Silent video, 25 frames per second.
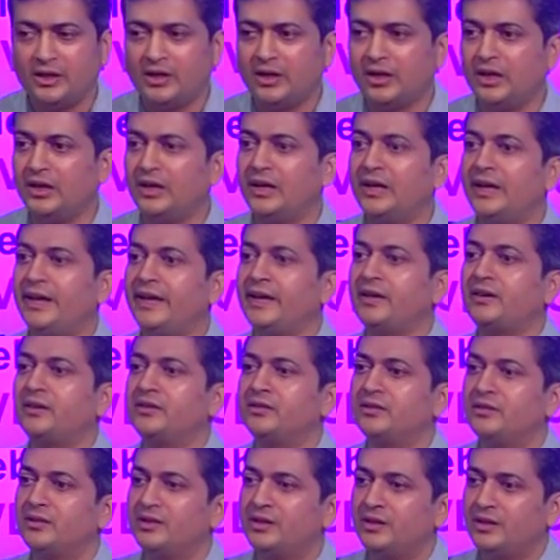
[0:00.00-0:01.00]

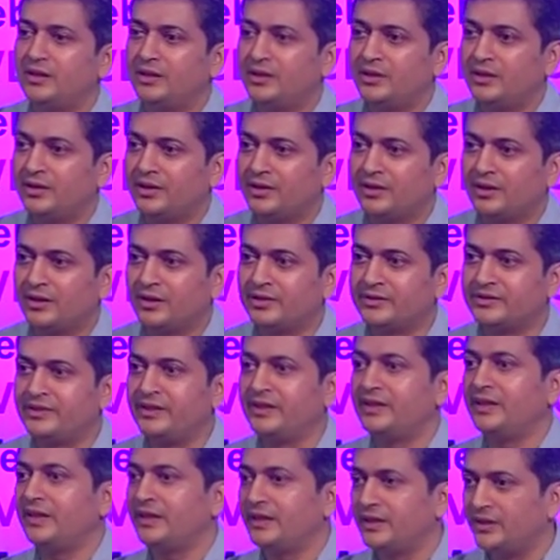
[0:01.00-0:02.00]
Unlike a
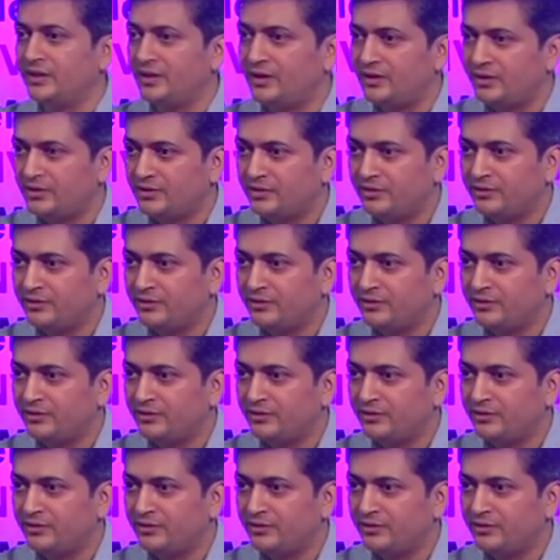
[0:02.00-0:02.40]
cyclical,